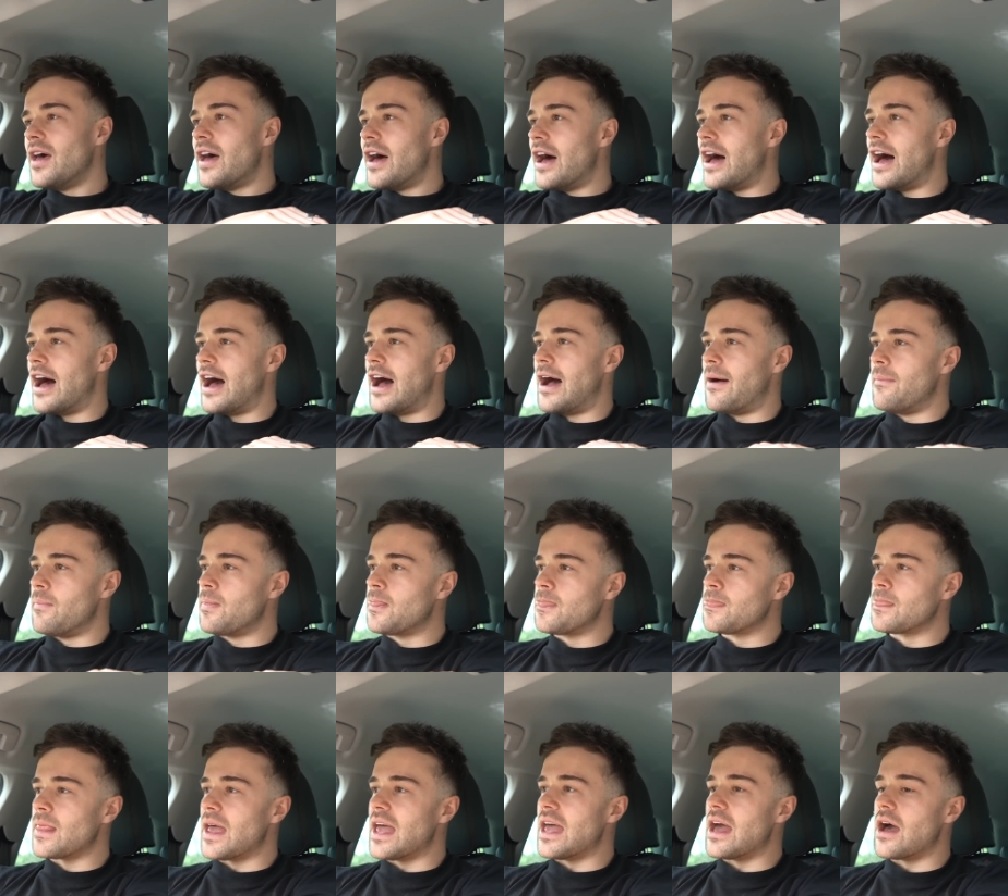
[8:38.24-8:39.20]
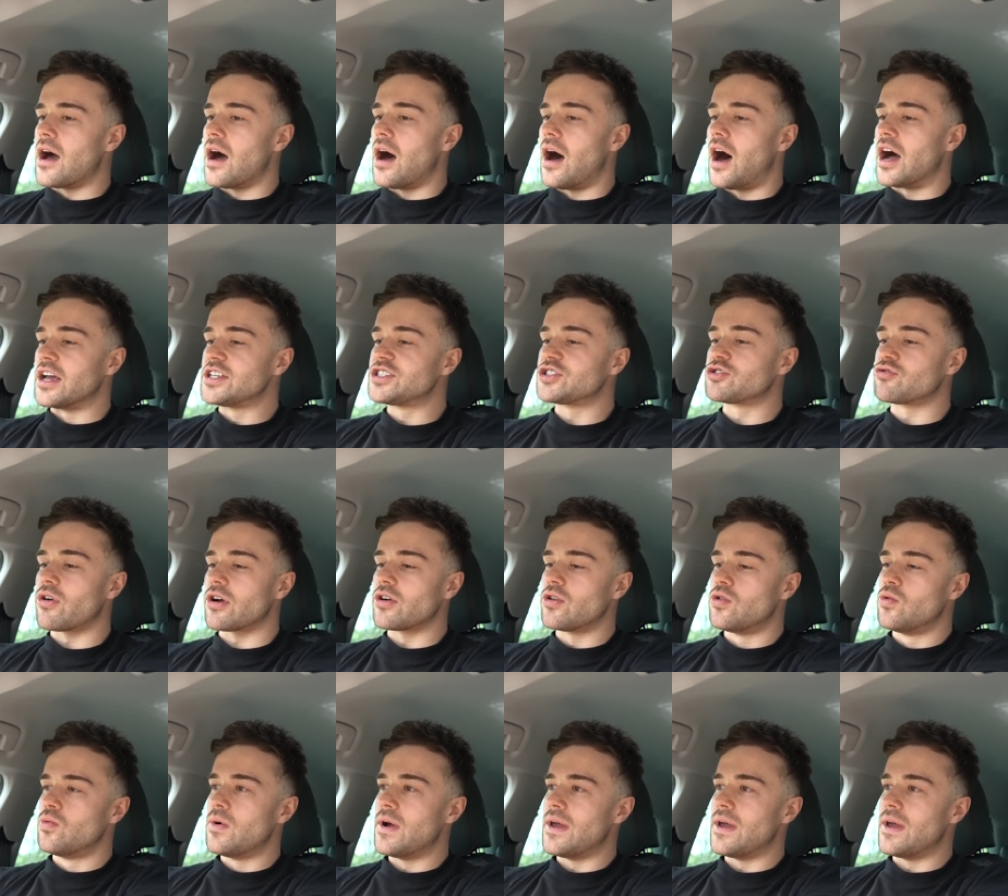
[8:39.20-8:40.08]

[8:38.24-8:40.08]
um, I struggle